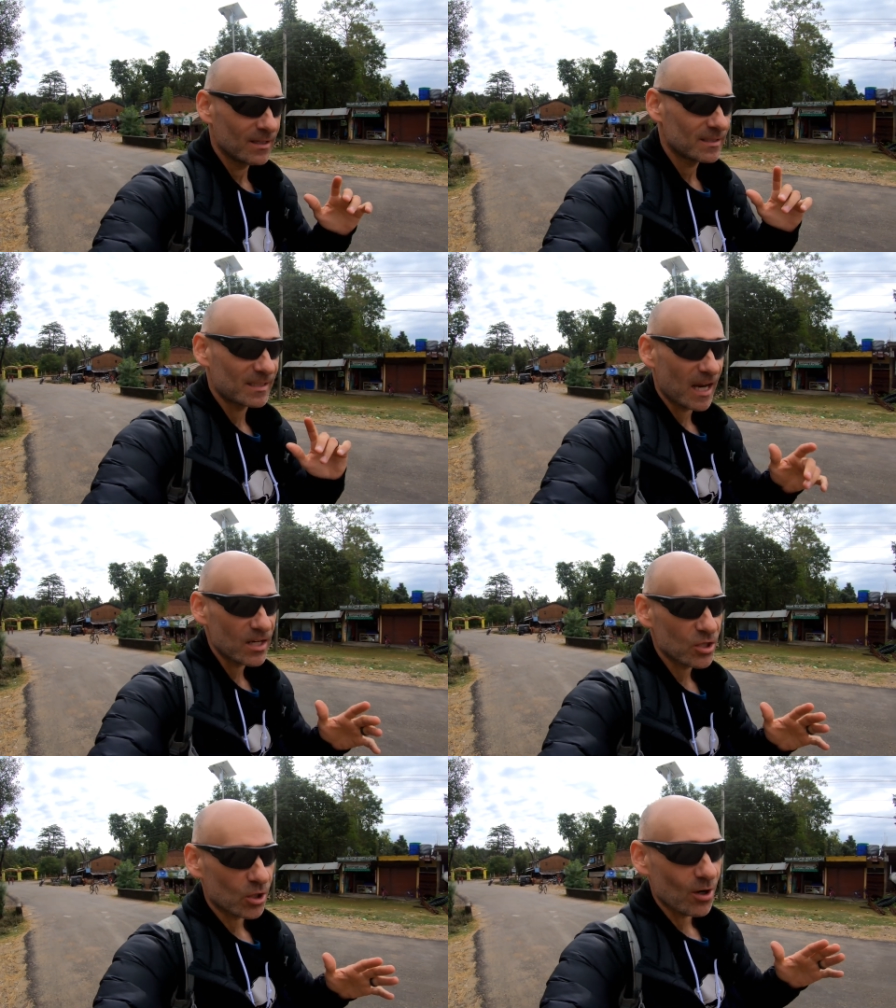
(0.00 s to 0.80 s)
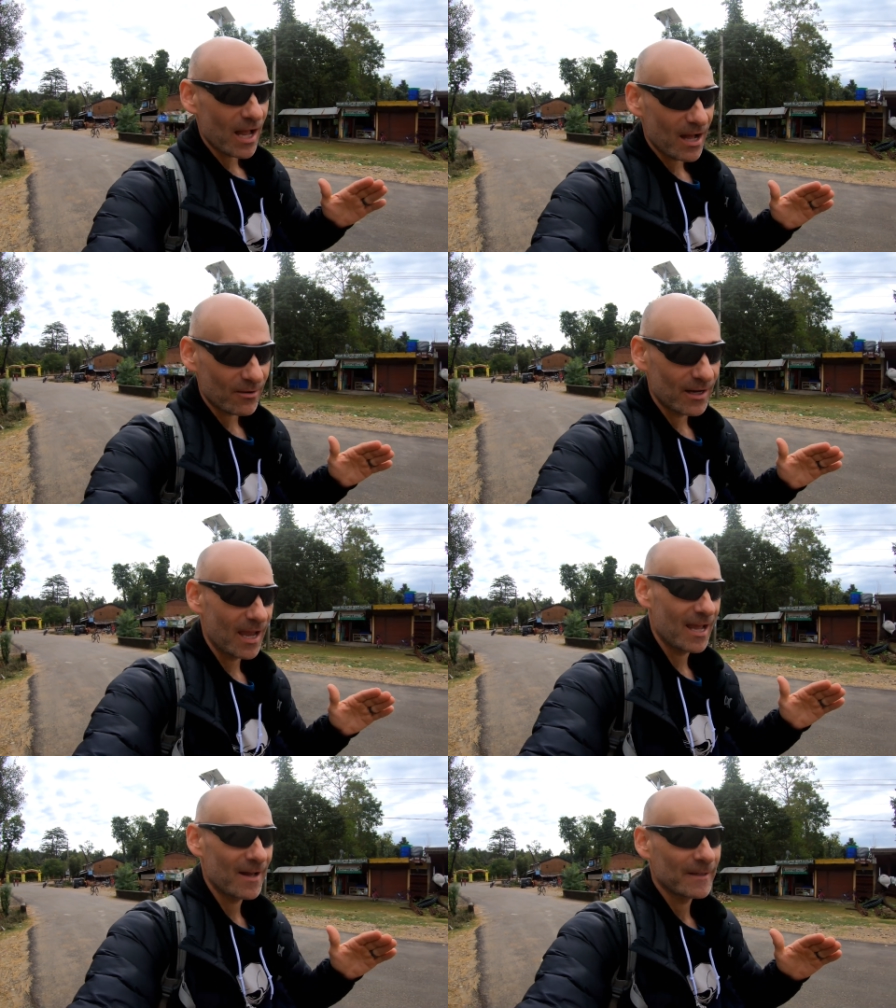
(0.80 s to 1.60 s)
Stand your ground,
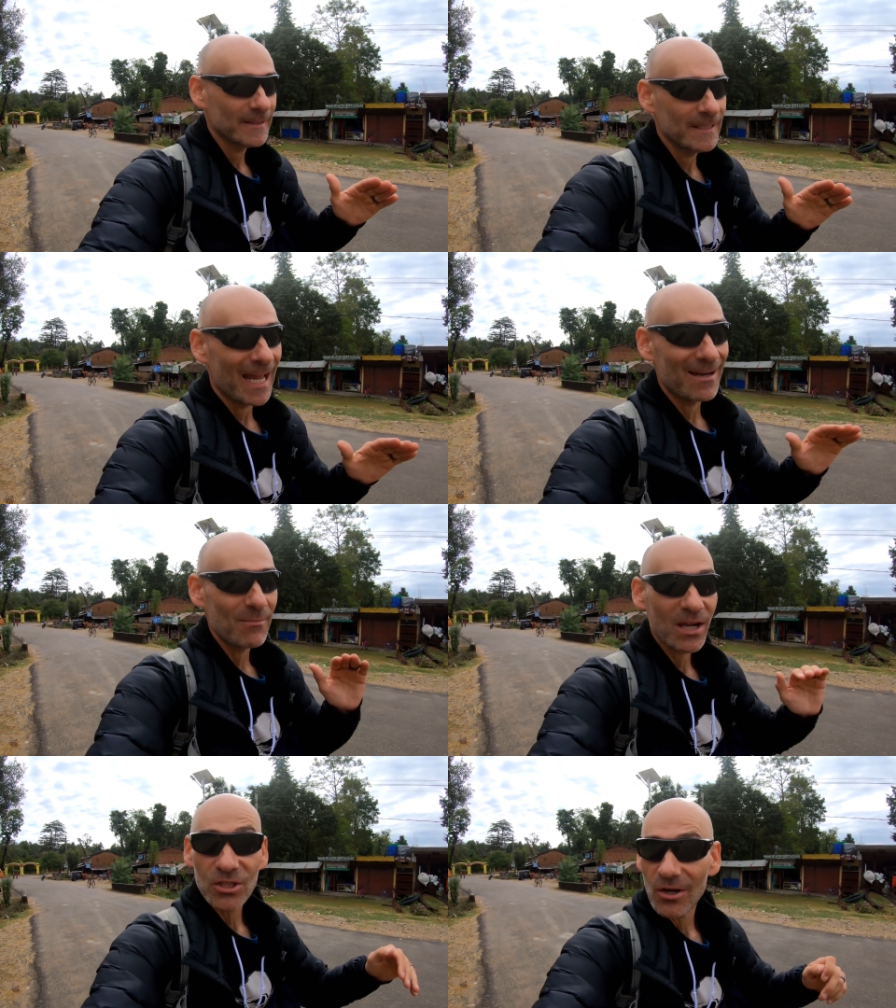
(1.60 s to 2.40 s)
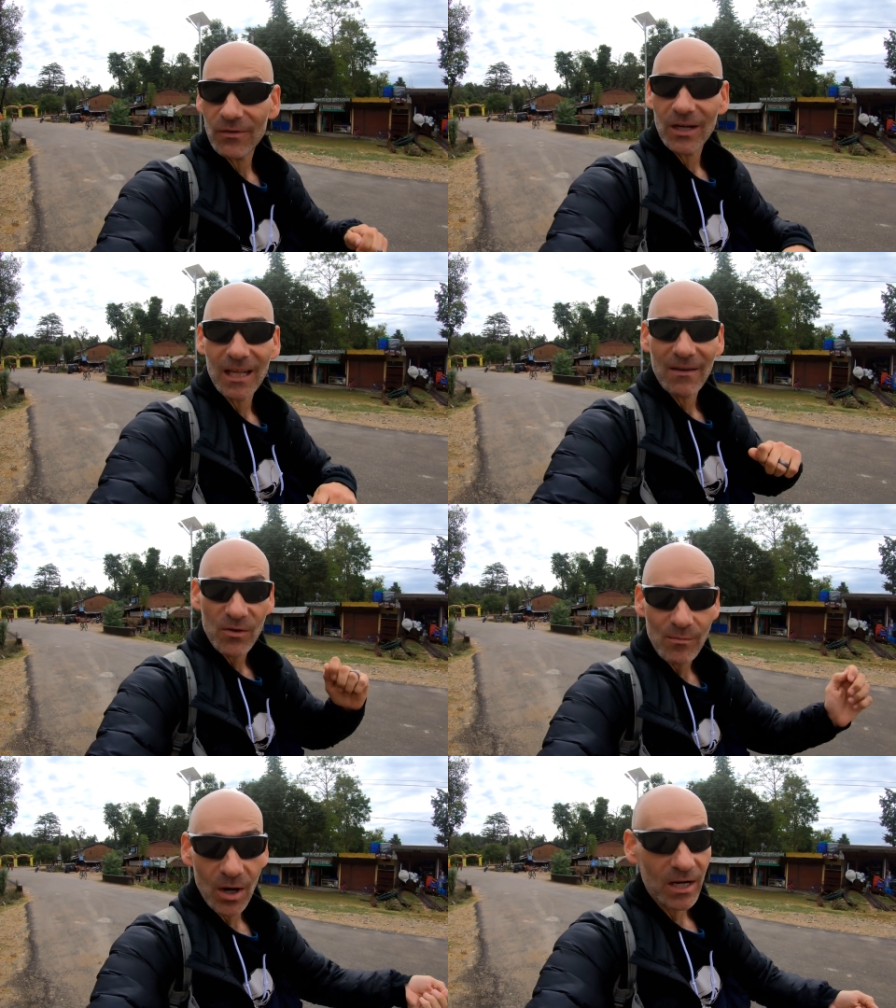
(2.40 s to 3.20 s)
and make sure if they're going to give
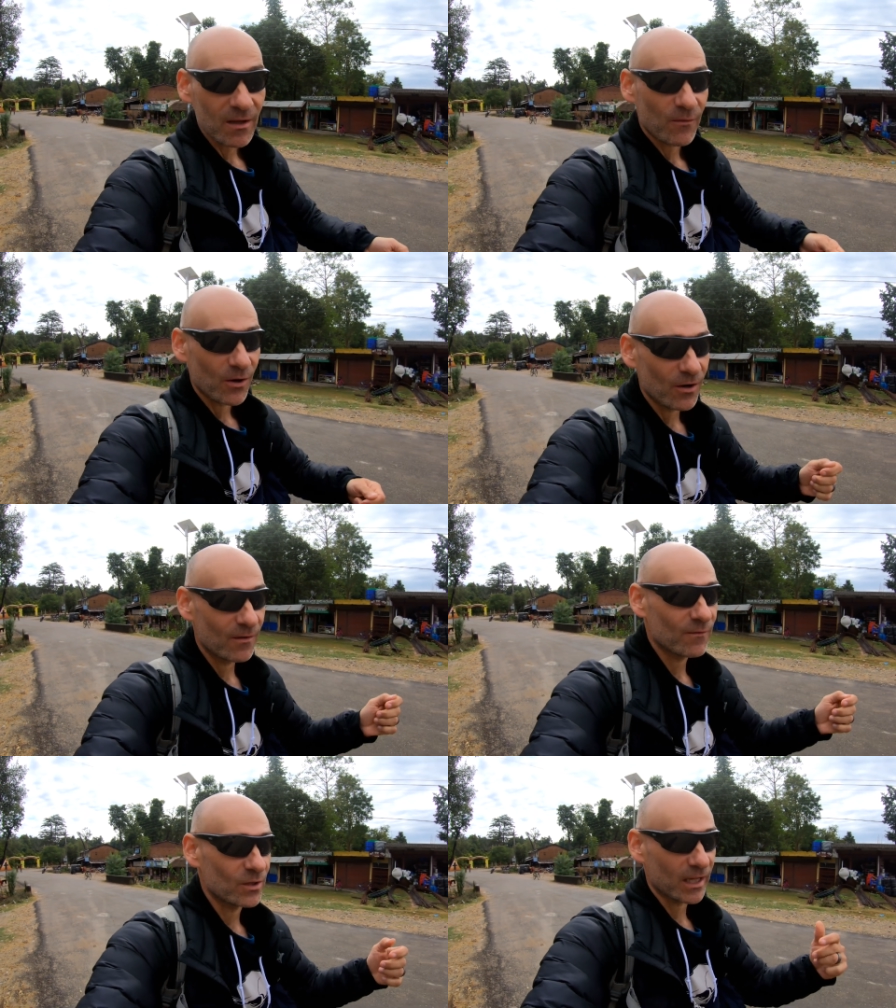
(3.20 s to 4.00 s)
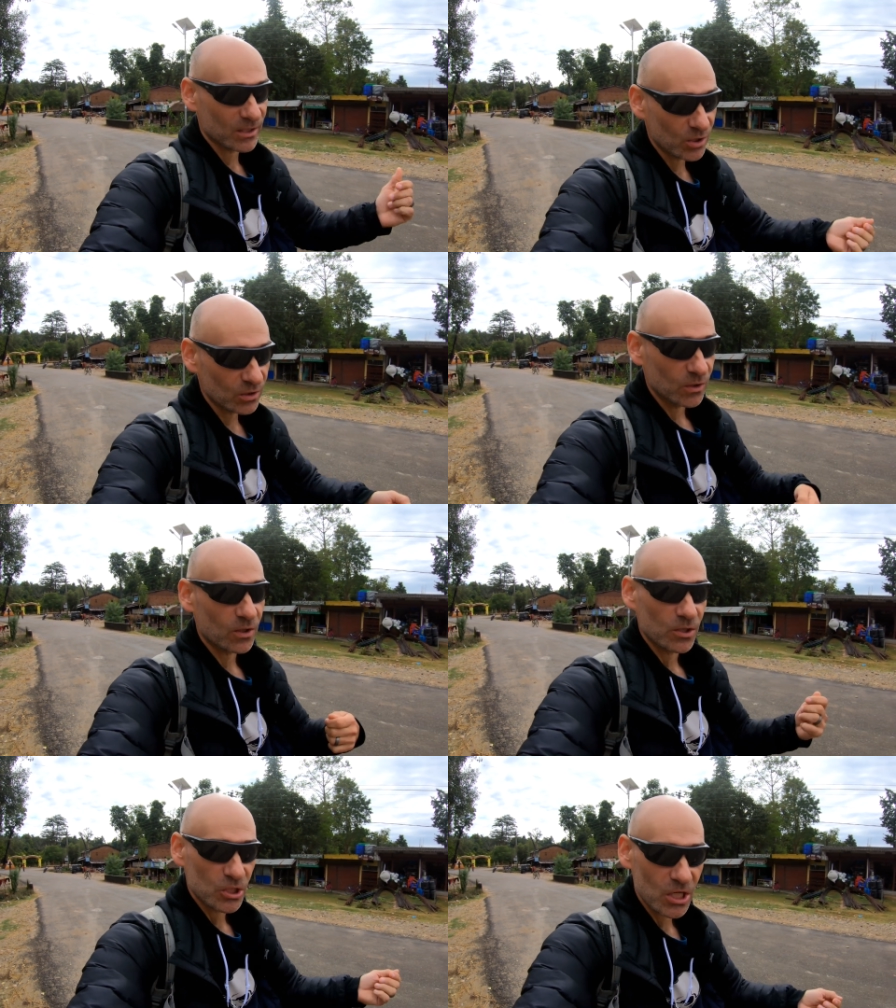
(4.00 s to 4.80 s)
you money for like a
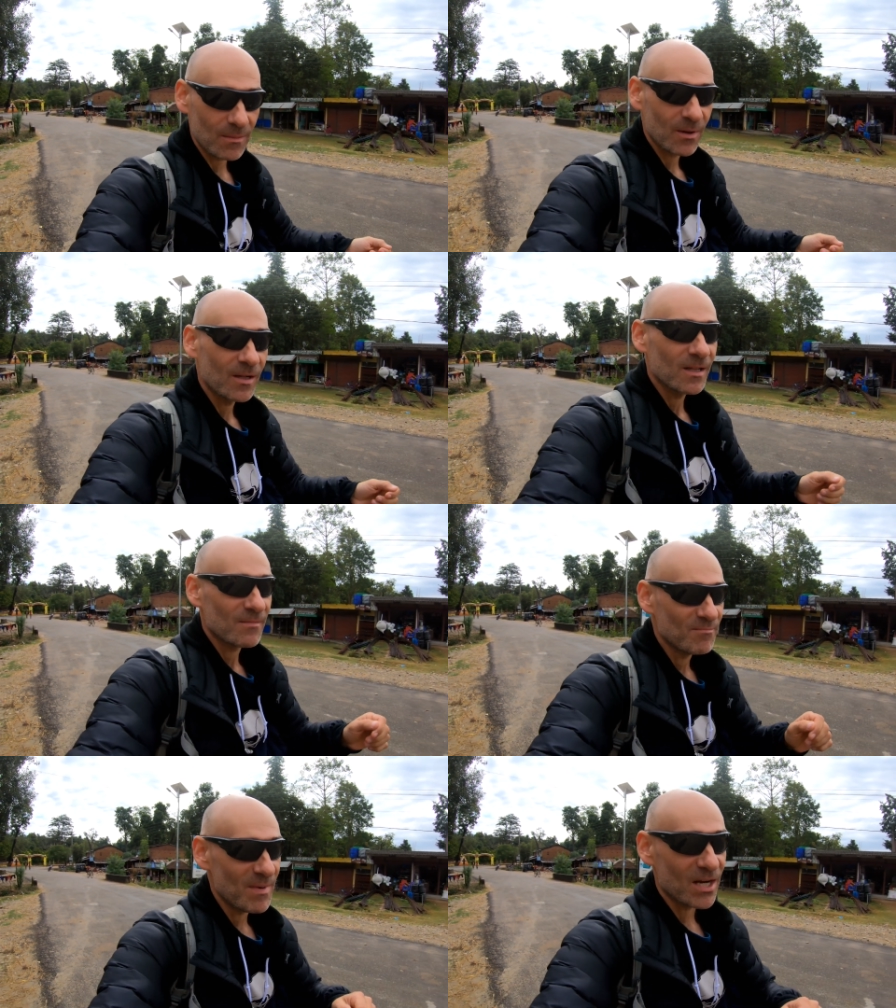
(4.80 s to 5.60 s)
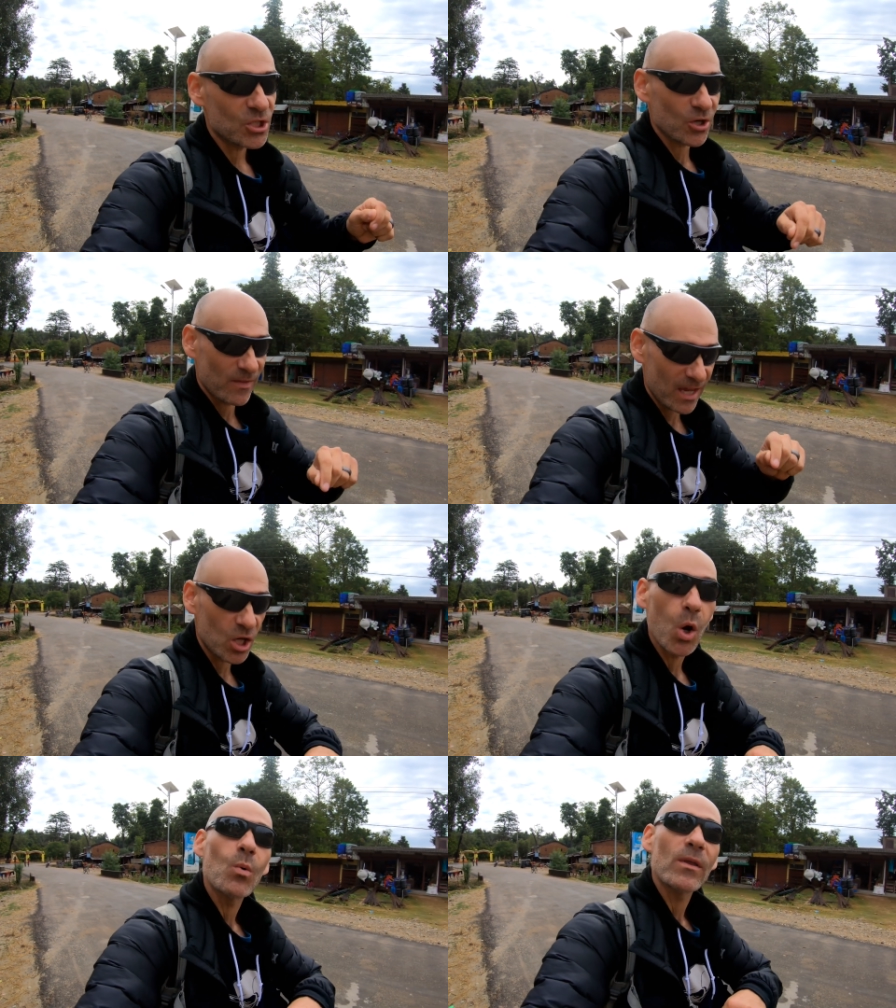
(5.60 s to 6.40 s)
tuk-tuk or a jeep, make sure they
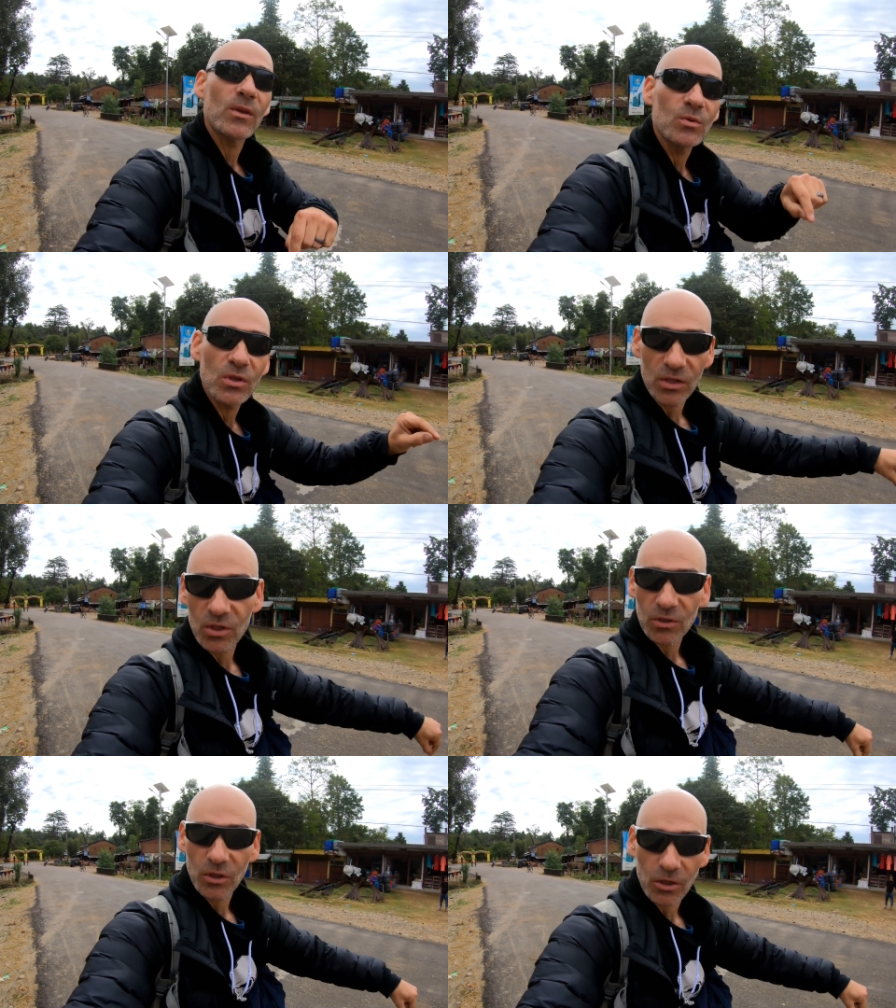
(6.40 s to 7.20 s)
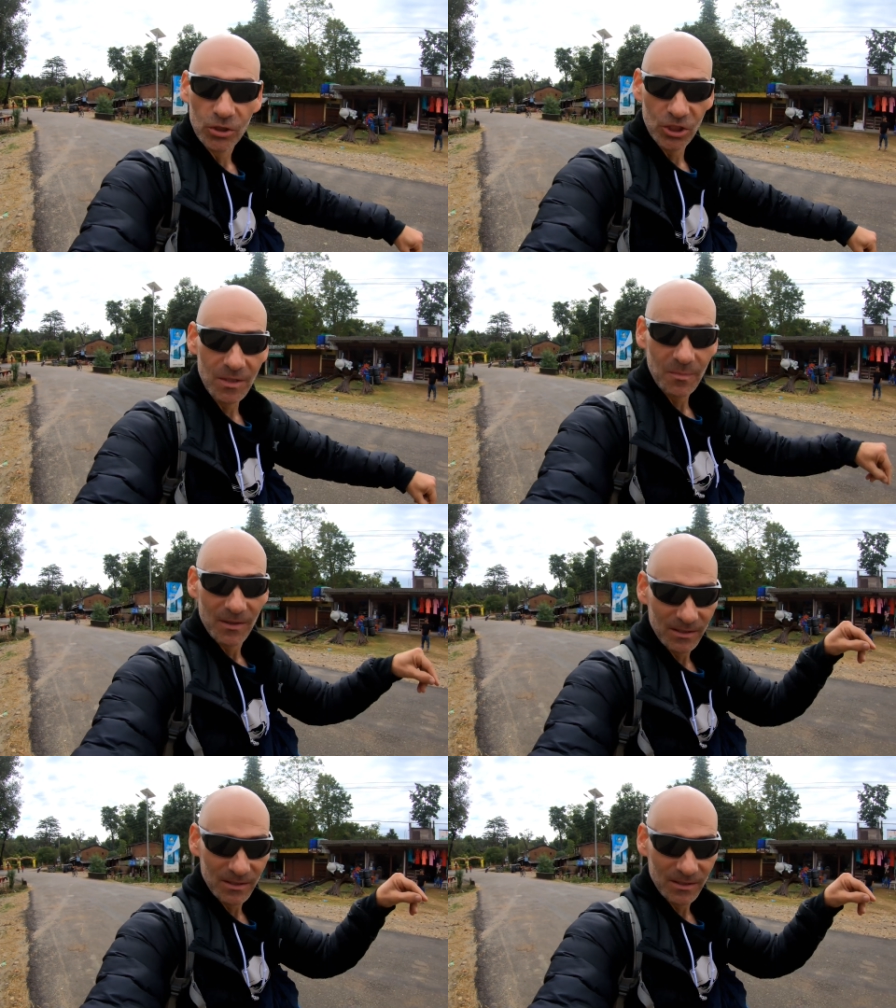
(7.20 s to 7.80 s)
go with you to the tuk-tuk or jeep